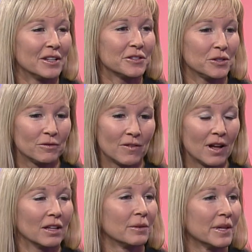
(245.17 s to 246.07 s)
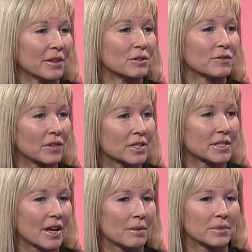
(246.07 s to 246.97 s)
to follow in those
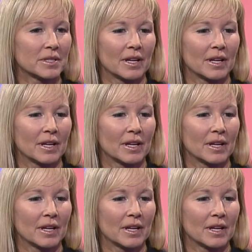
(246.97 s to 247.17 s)
footsteps.